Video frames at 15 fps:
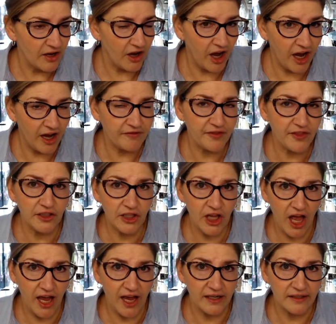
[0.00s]
off the
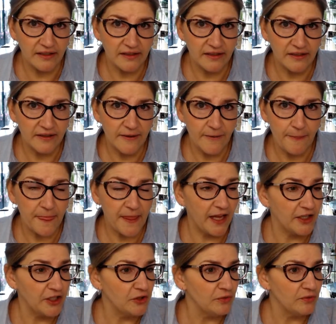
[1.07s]
lot
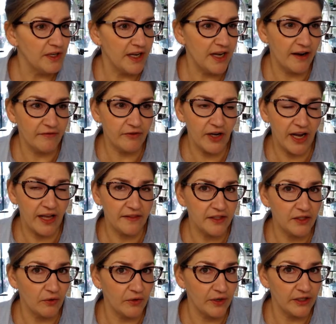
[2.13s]
and you never had
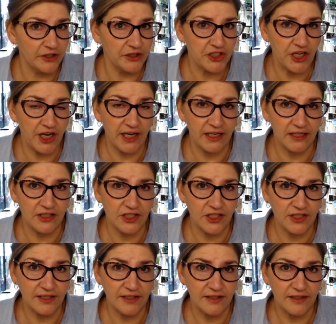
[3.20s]
the oil
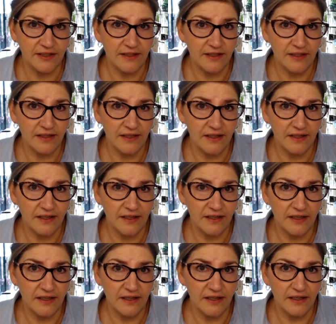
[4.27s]
changed.
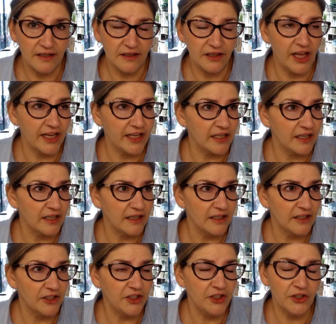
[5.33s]
Like,
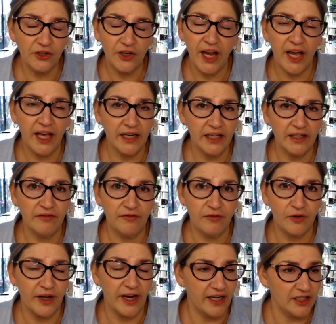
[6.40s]
you're headed
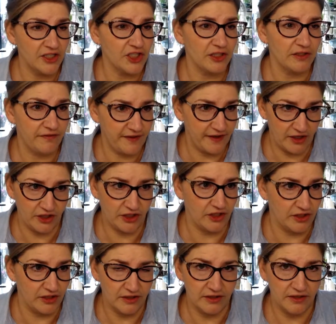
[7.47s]
for engine
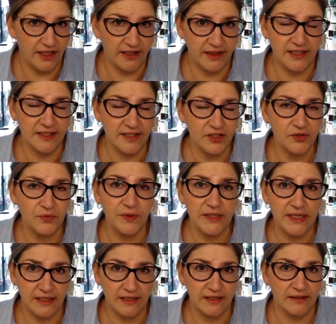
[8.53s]
failure. Like, this is
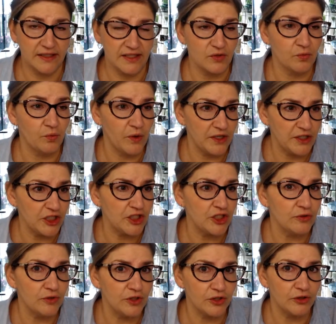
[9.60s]
ridiculous. What did
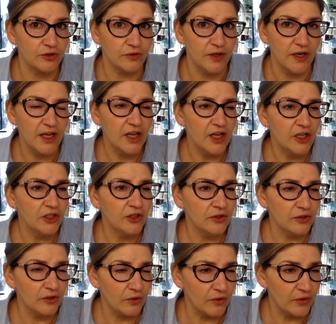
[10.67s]
you do?
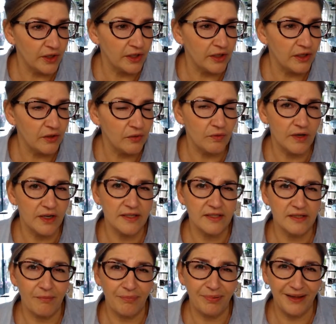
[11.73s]
Your oil was
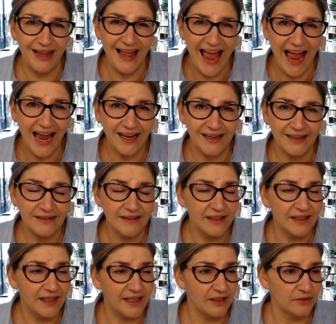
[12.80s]
black,
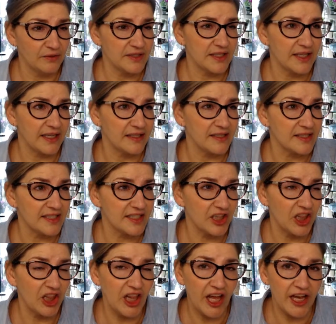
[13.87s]
and it was like
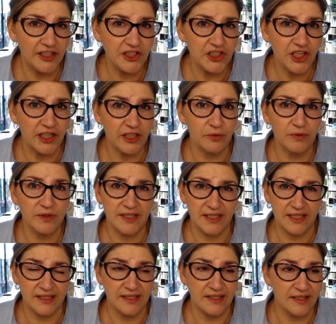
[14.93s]
sludge, and it was
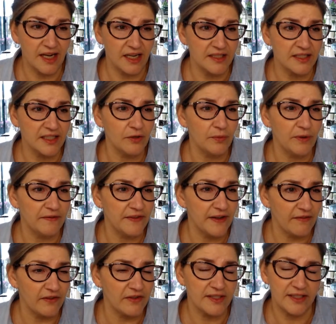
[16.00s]
disgusting. We've
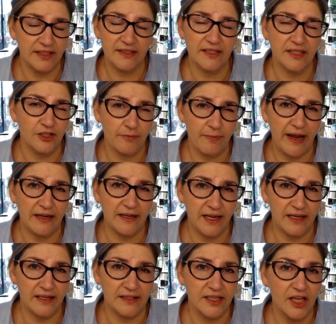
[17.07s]
never seen such a bad
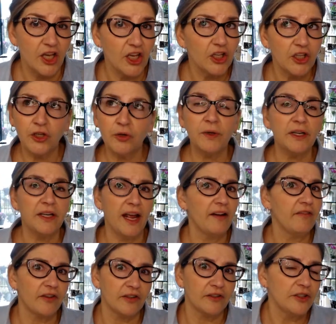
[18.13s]
case. You would
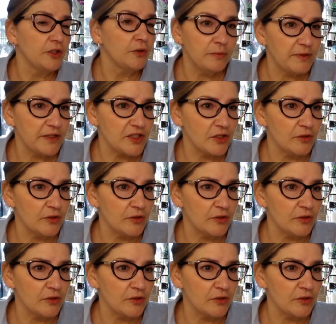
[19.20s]
be so